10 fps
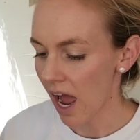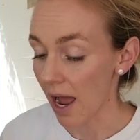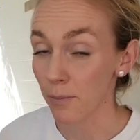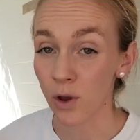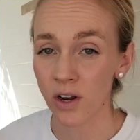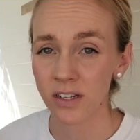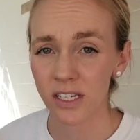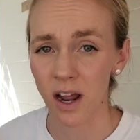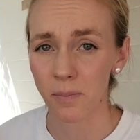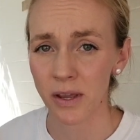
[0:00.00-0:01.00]
I'm going to
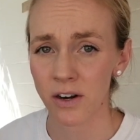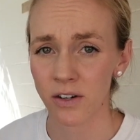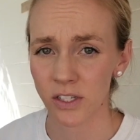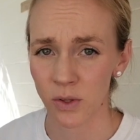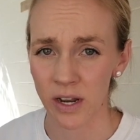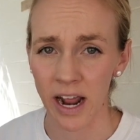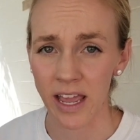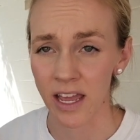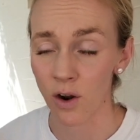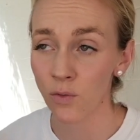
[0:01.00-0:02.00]
stop here so that I
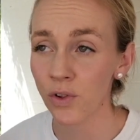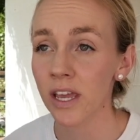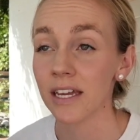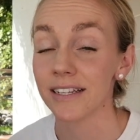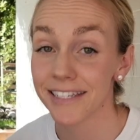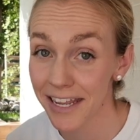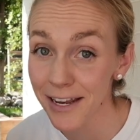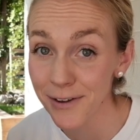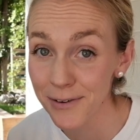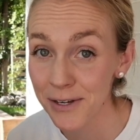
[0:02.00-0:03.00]
can hopefully
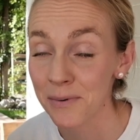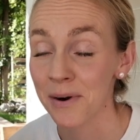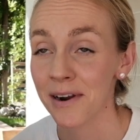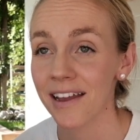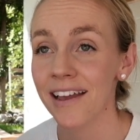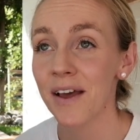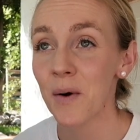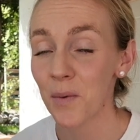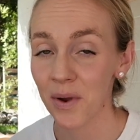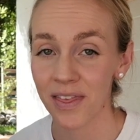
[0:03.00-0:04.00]
continue to work
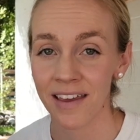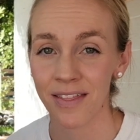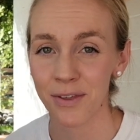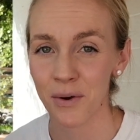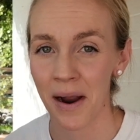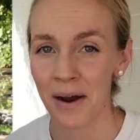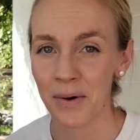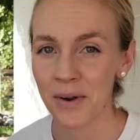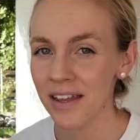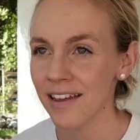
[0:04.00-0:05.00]
with it throughout,